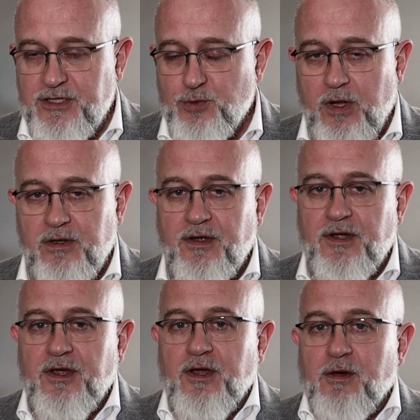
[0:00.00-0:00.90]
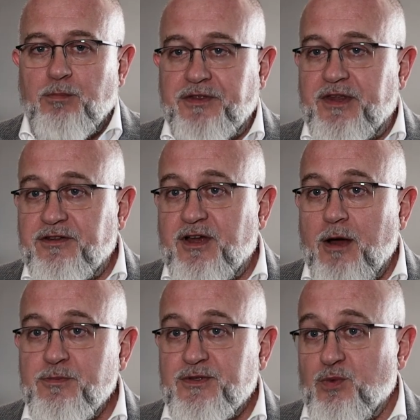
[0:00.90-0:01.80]
as well. But that
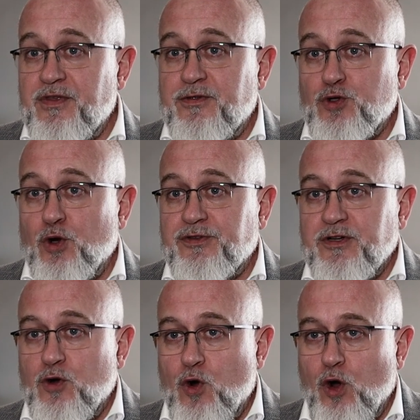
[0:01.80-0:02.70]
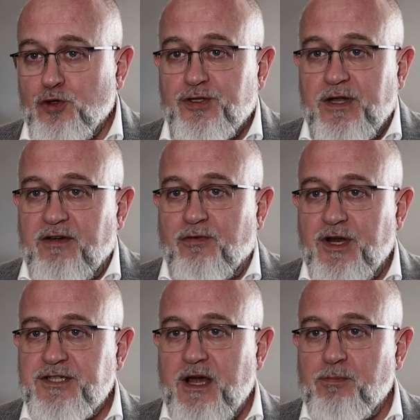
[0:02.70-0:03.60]
comes with certain cost, like
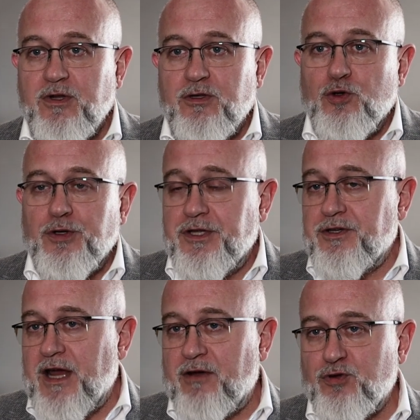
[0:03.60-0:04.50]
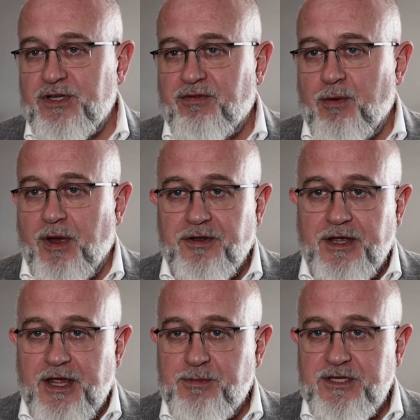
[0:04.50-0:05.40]
for example, you either have to give up on
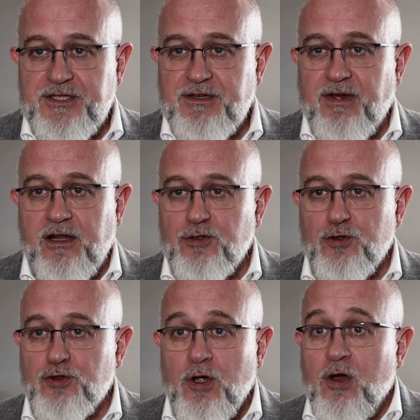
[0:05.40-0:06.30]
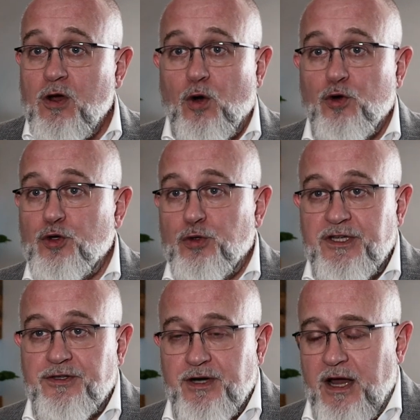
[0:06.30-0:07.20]
the ABC values or you
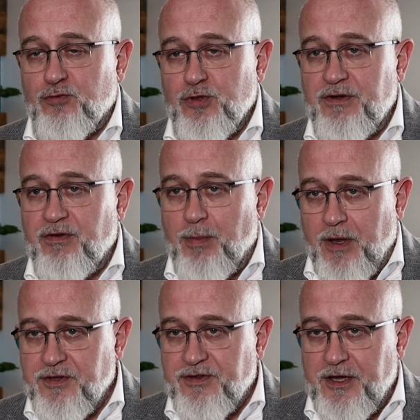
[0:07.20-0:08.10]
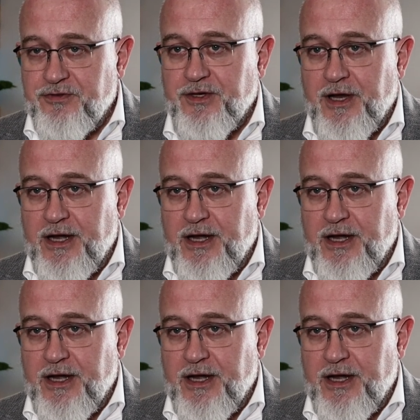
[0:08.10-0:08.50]
either have to give up on the dietary